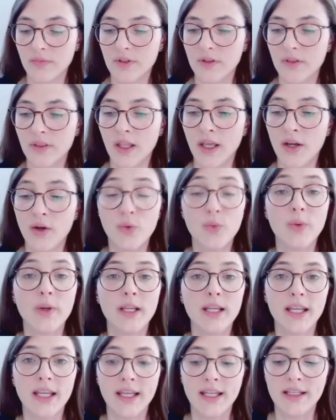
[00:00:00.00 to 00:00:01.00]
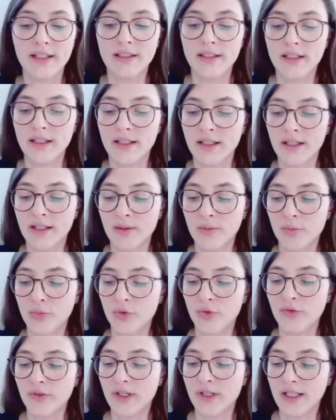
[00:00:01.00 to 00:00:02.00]
Now we can
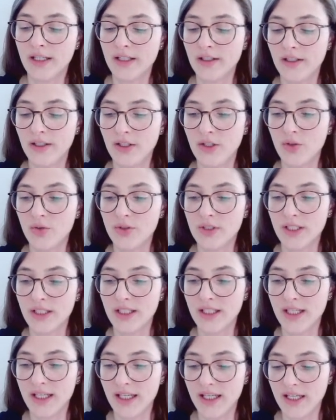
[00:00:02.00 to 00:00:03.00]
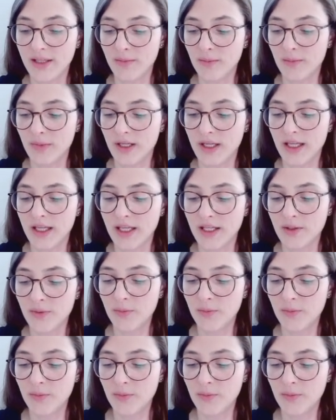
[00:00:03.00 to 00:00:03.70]
provide username and